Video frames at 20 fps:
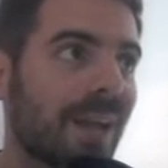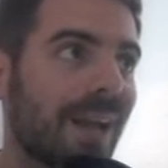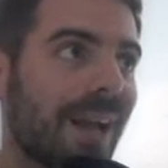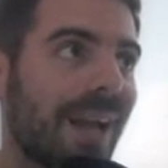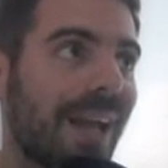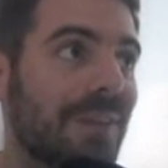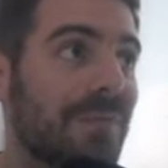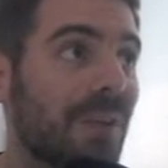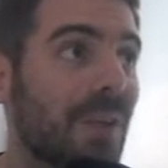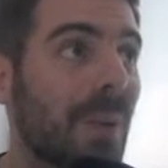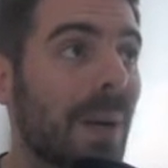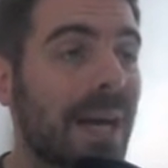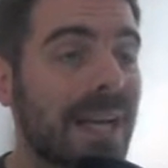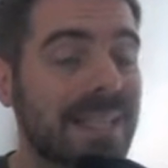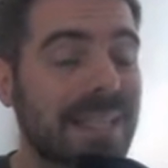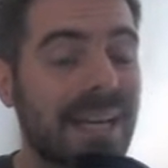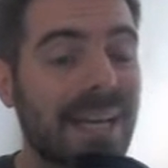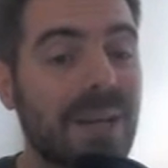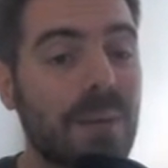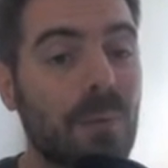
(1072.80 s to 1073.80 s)
if you
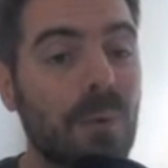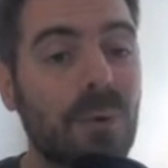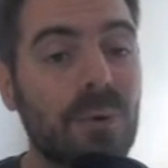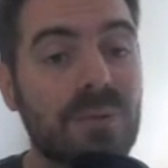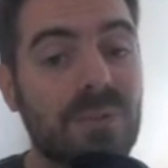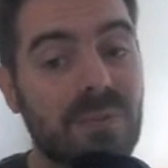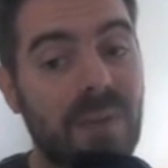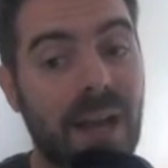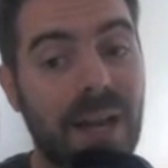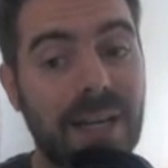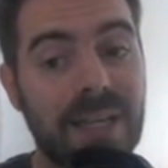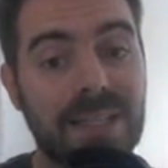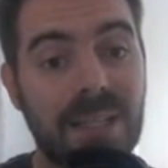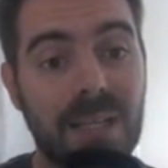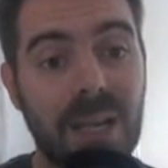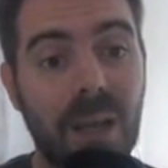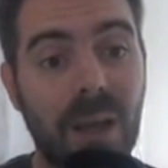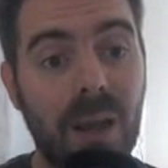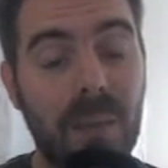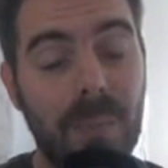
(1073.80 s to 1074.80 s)
ask any Wolves fan, he's a
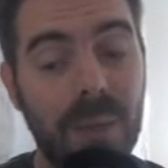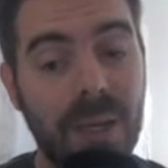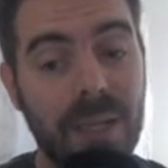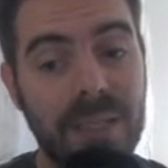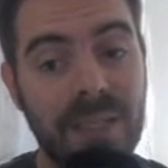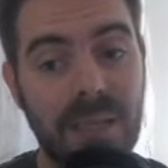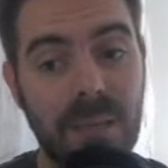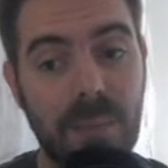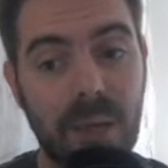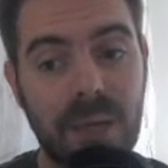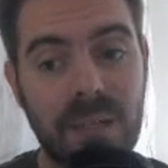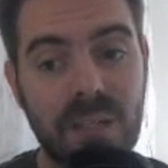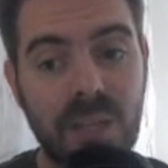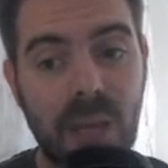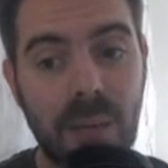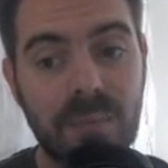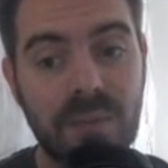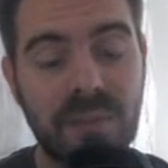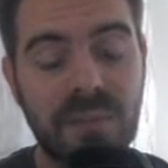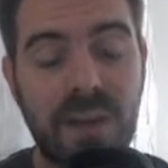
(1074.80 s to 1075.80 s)
liability, but in
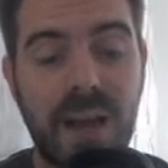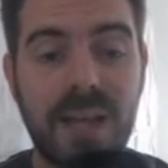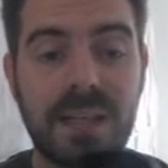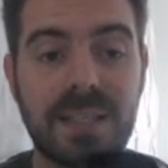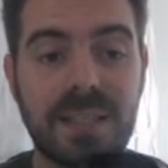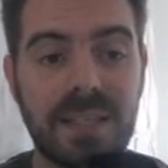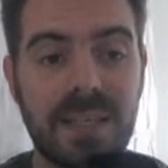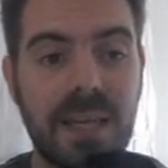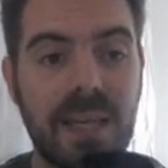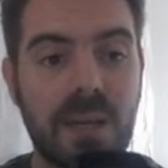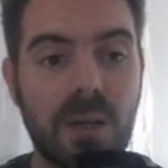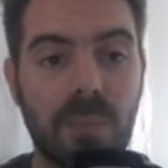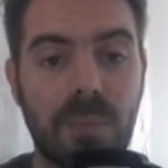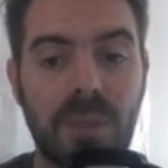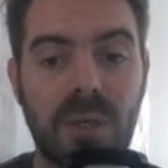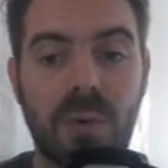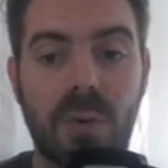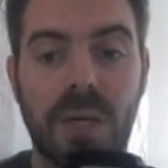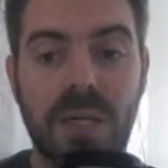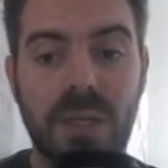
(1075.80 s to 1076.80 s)
terms of fantasy, he could
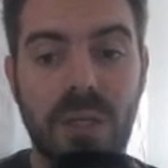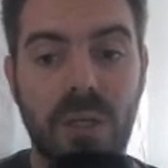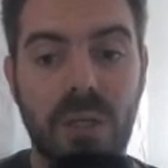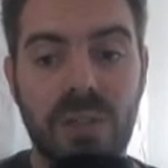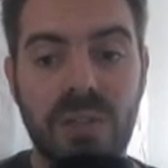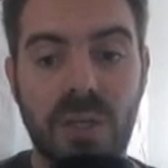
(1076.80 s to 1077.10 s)
be quite good.